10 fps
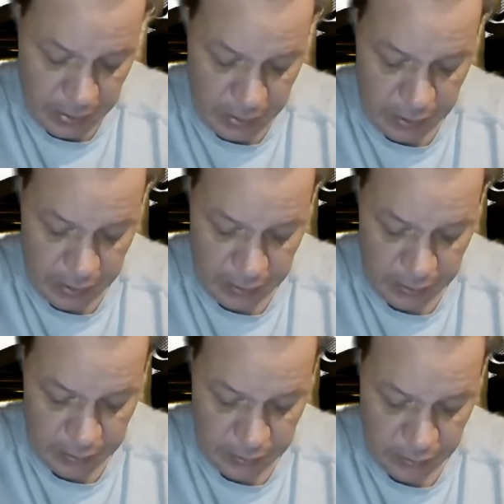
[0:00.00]
got
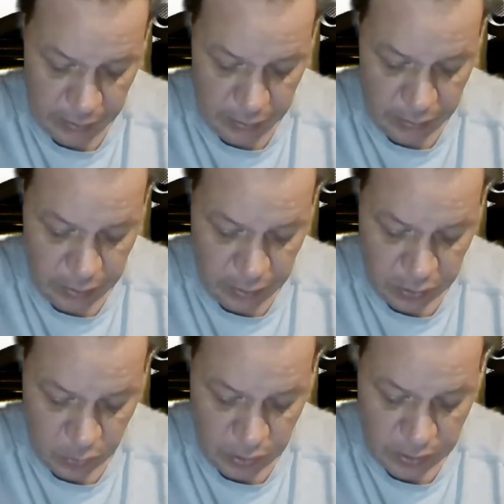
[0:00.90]
like
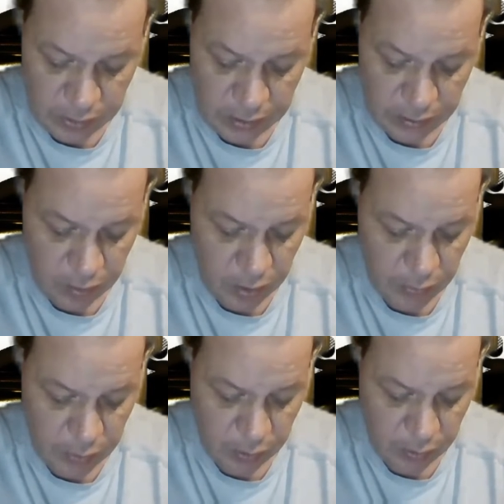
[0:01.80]
$13.01 in
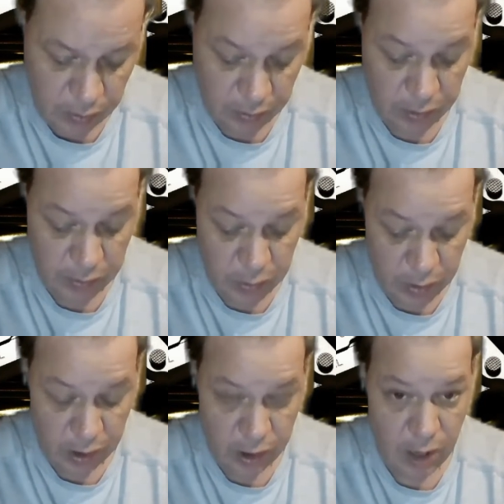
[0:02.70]

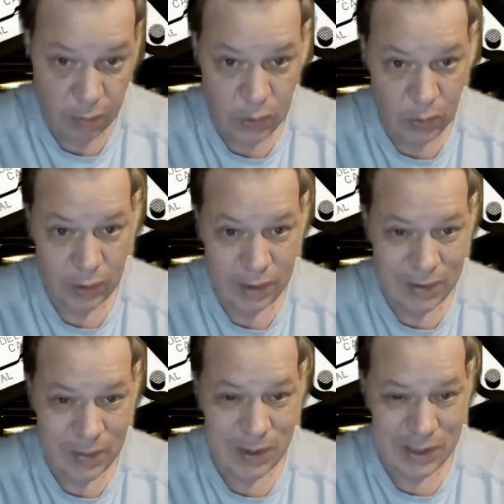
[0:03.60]
crypto.com coin,
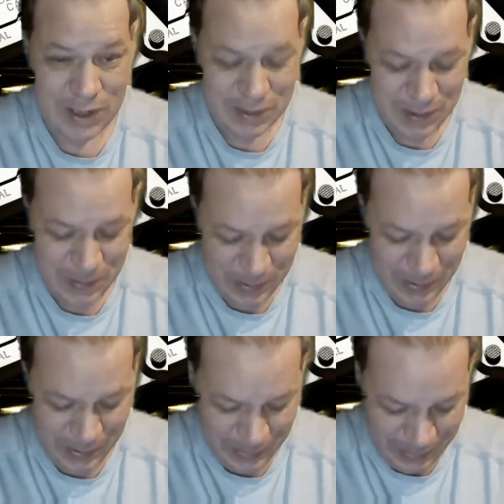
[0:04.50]
which is really
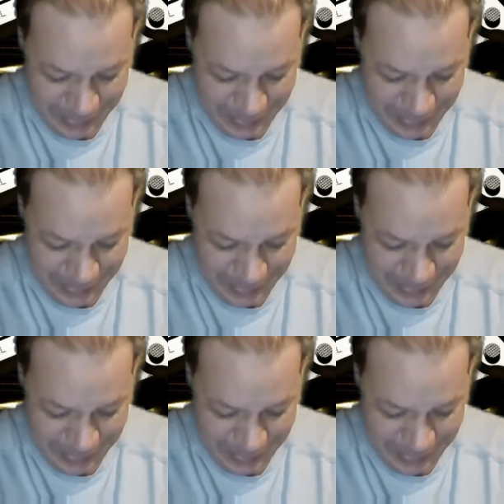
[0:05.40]
weird.